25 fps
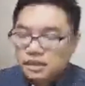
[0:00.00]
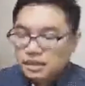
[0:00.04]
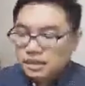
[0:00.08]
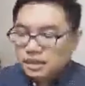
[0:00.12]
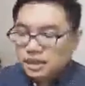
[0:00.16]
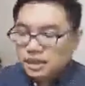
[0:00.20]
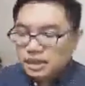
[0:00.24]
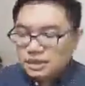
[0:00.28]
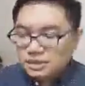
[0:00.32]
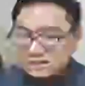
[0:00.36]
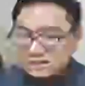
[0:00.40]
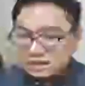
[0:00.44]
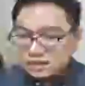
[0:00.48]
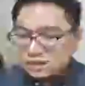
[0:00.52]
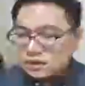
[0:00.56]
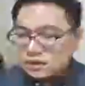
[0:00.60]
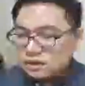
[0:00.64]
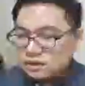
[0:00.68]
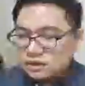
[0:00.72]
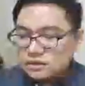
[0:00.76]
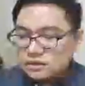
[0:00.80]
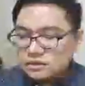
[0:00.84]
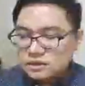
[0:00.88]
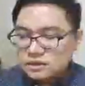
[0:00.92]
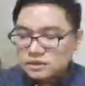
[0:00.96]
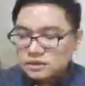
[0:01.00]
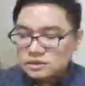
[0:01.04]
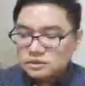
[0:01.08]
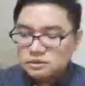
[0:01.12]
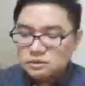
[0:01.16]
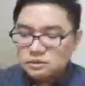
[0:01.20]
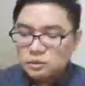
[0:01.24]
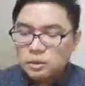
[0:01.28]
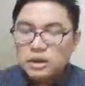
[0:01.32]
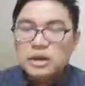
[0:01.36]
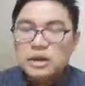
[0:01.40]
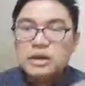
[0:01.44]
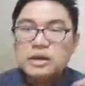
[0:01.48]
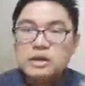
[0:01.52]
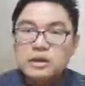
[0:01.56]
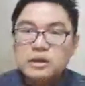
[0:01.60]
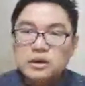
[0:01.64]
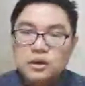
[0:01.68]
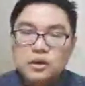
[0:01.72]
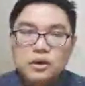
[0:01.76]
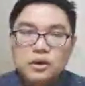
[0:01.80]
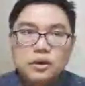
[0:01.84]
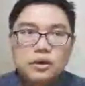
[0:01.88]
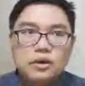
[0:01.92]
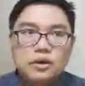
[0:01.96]
These girls were
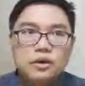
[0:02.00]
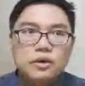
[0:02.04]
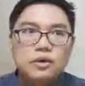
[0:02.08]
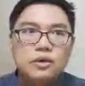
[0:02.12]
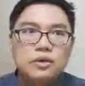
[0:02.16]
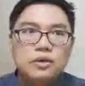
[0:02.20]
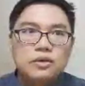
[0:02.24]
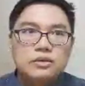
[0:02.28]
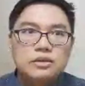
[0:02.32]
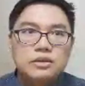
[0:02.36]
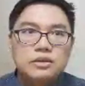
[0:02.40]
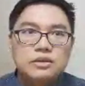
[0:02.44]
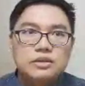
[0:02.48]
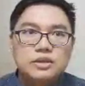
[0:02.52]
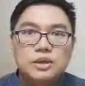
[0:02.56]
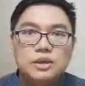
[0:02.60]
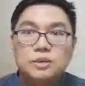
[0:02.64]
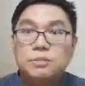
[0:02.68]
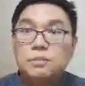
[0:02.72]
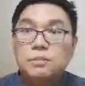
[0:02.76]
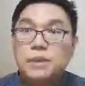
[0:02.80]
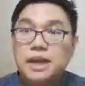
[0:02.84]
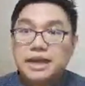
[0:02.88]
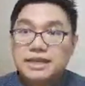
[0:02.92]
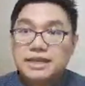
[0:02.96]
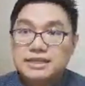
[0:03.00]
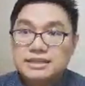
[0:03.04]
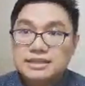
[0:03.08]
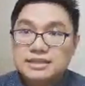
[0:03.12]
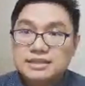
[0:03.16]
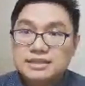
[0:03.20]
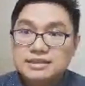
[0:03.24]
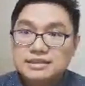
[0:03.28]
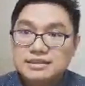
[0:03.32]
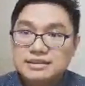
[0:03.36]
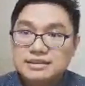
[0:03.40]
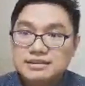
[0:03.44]
no surprise.